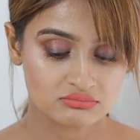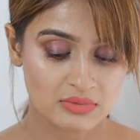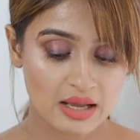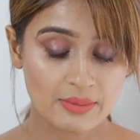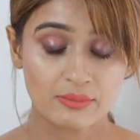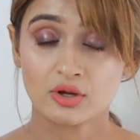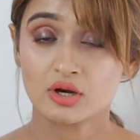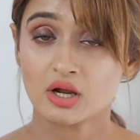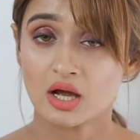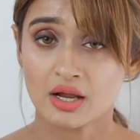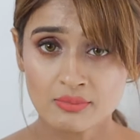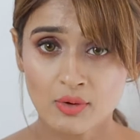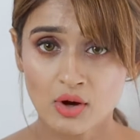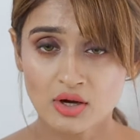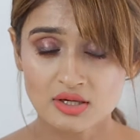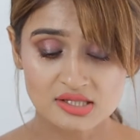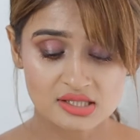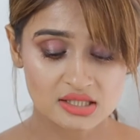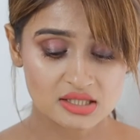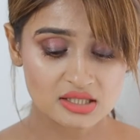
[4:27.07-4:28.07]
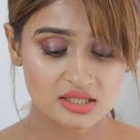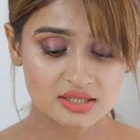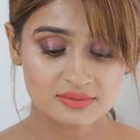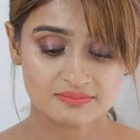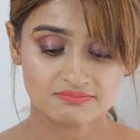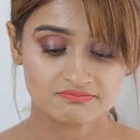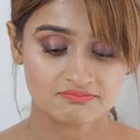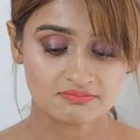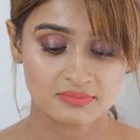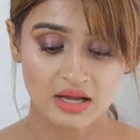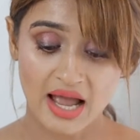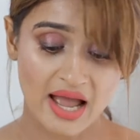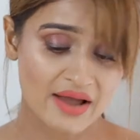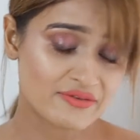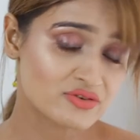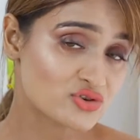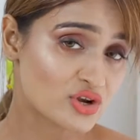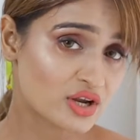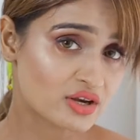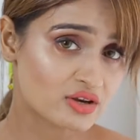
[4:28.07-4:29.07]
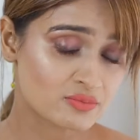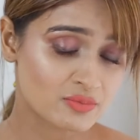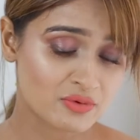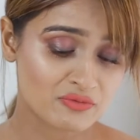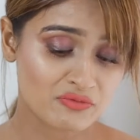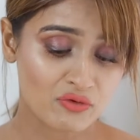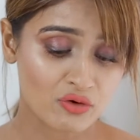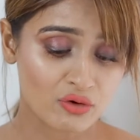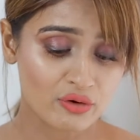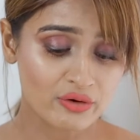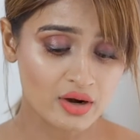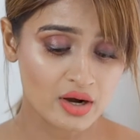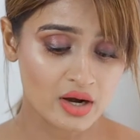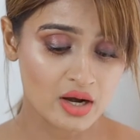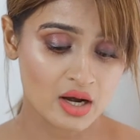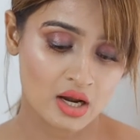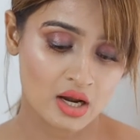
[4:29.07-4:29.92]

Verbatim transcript: I'm going to unbox it. I haven't tried it before.